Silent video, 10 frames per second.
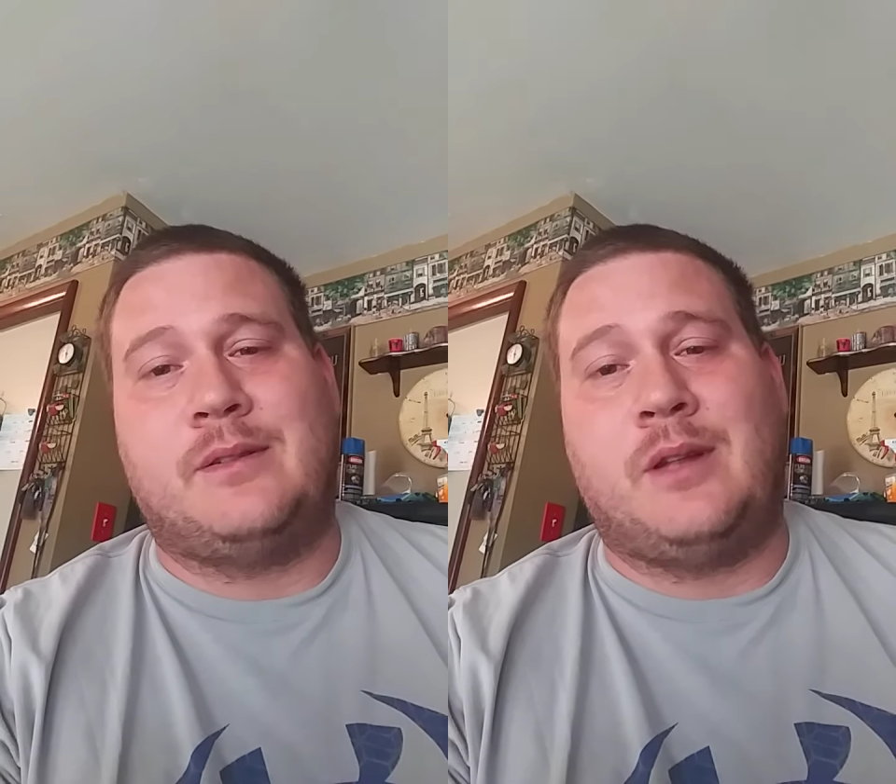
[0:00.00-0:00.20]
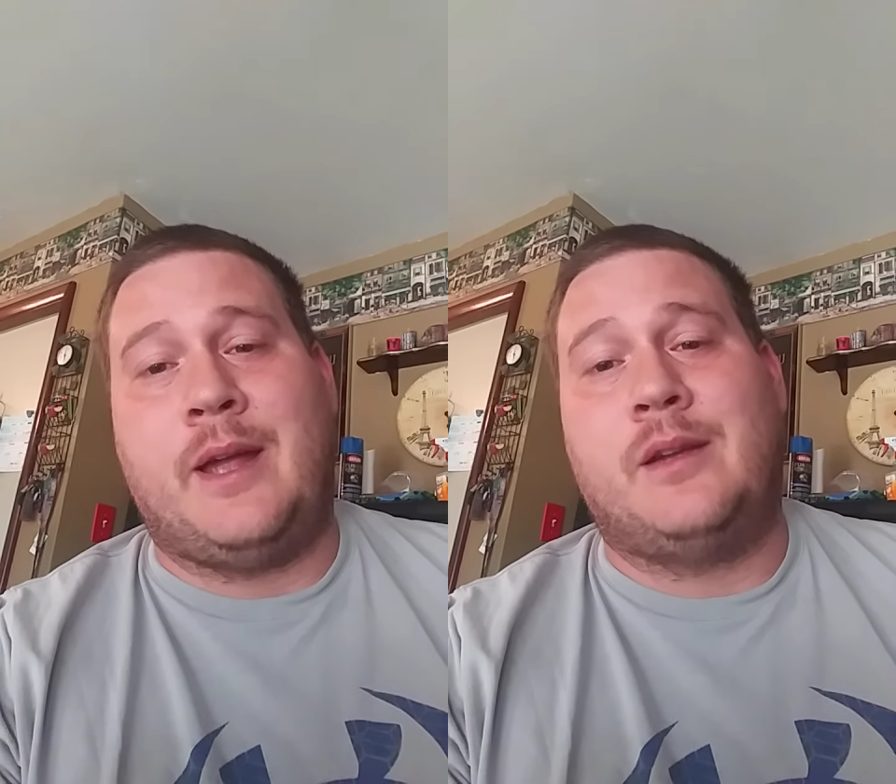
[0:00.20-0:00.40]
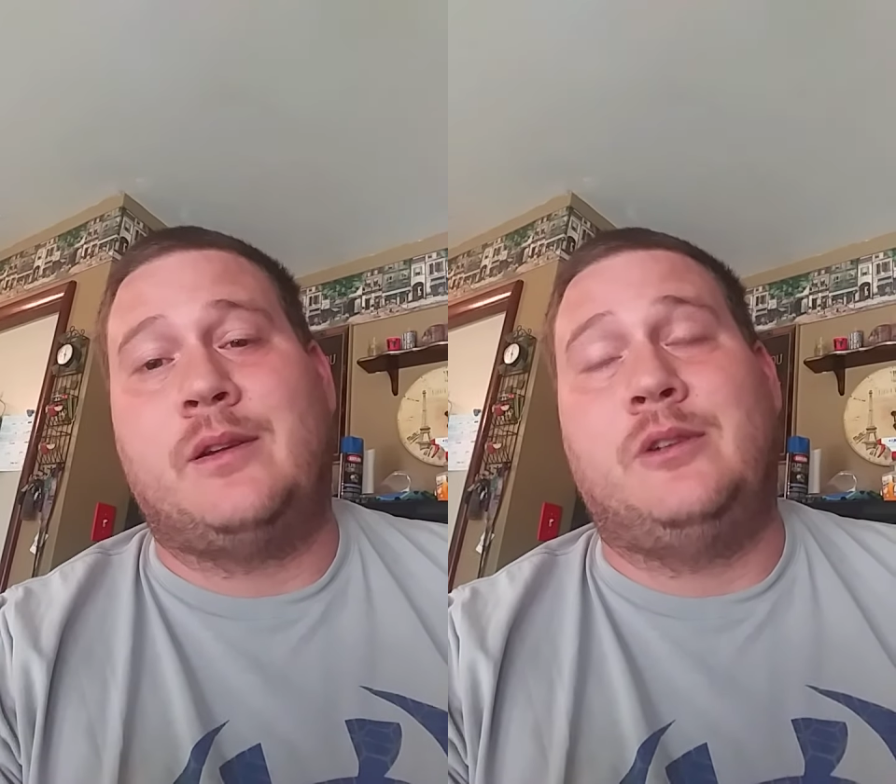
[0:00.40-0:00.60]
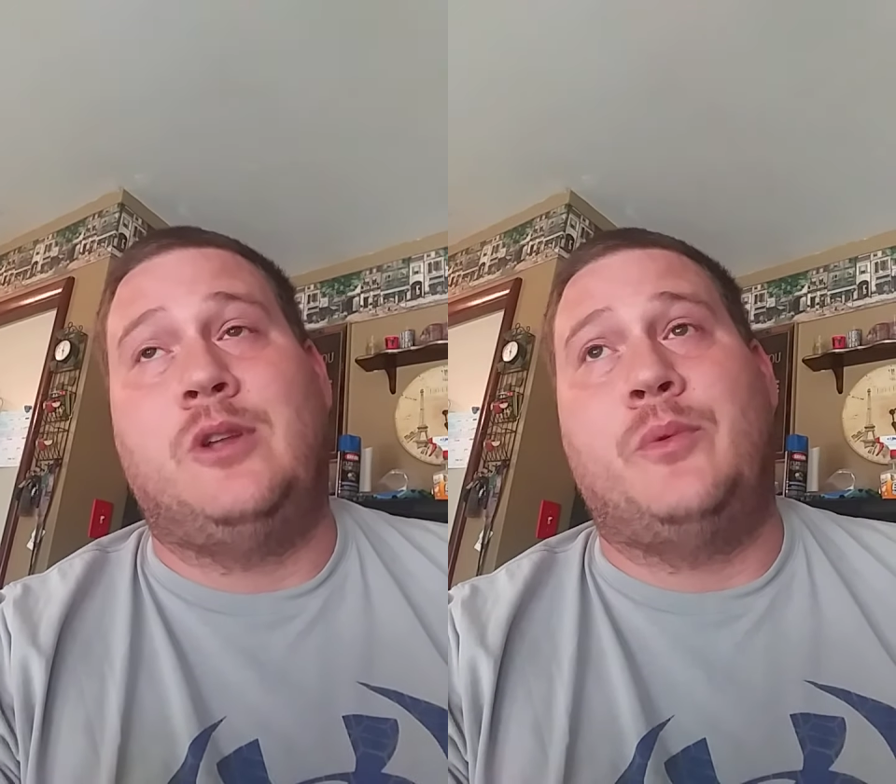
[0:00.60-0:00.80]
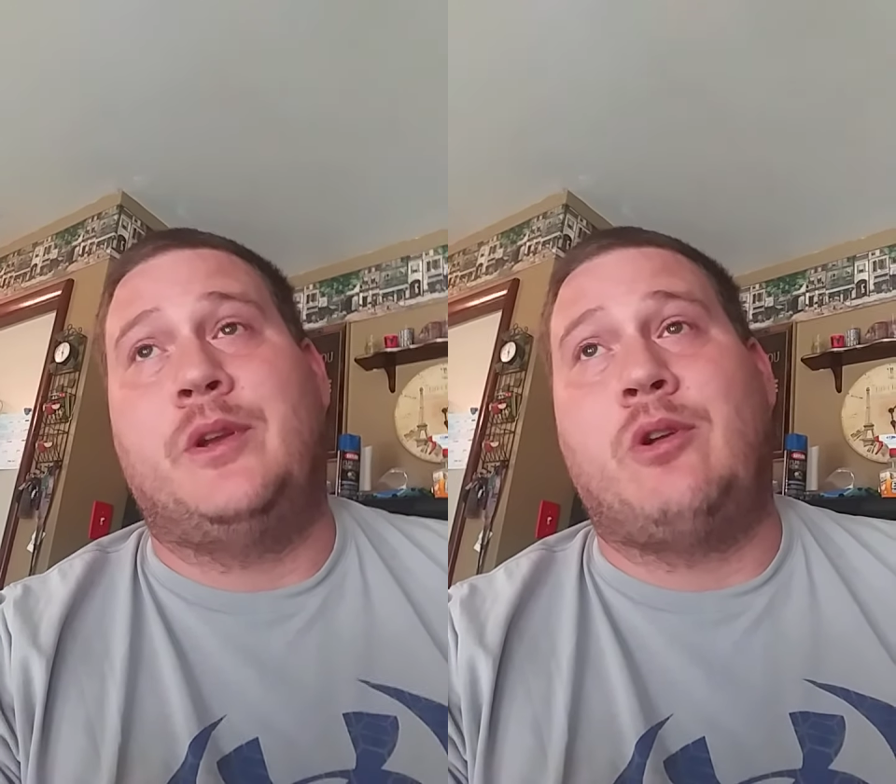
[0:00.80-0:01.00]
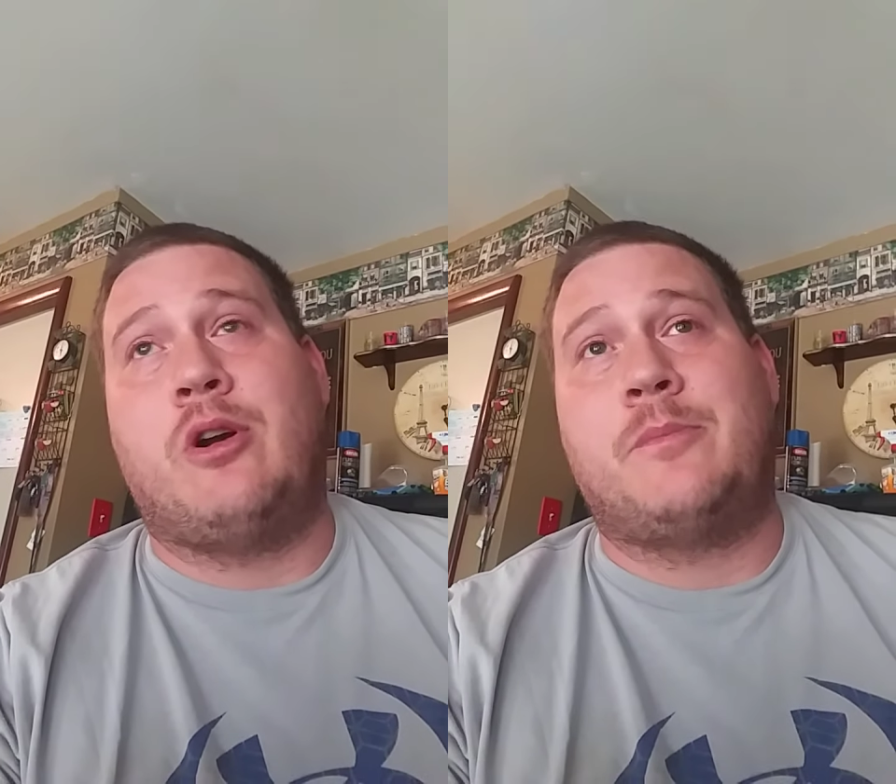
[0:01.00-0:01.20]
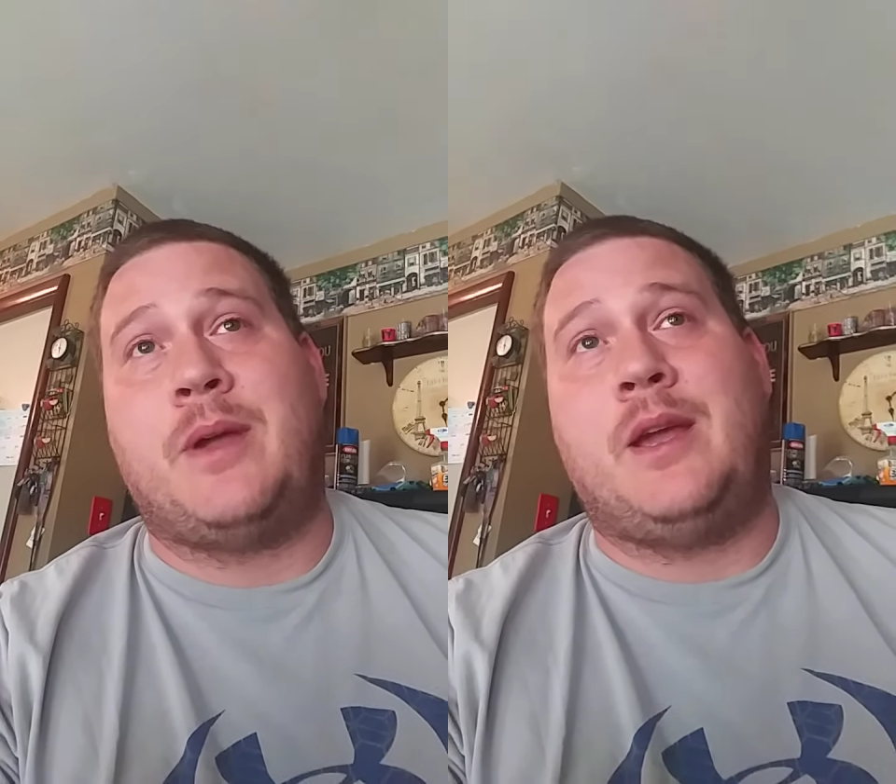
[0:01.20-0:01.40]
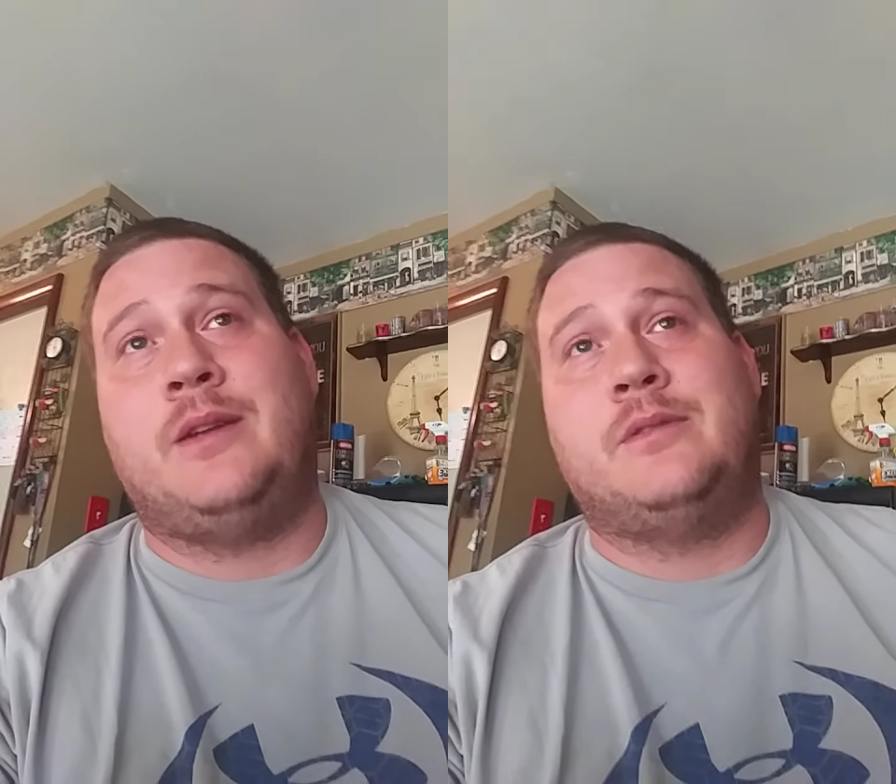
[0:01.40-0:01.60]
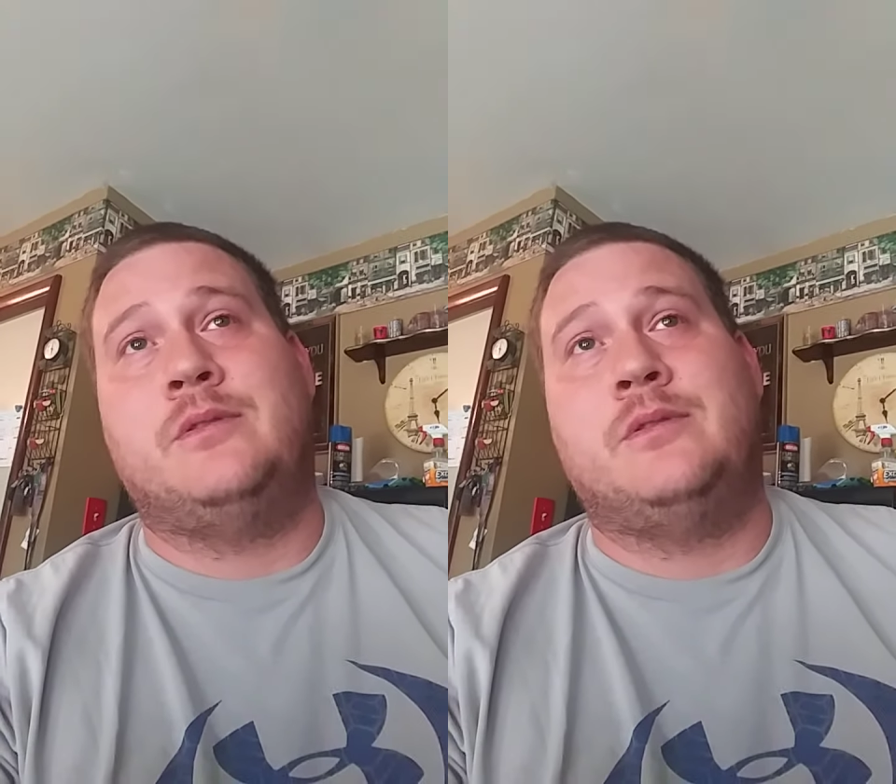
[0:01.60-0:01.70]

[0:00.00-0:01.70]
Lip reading: like glow in the dark paint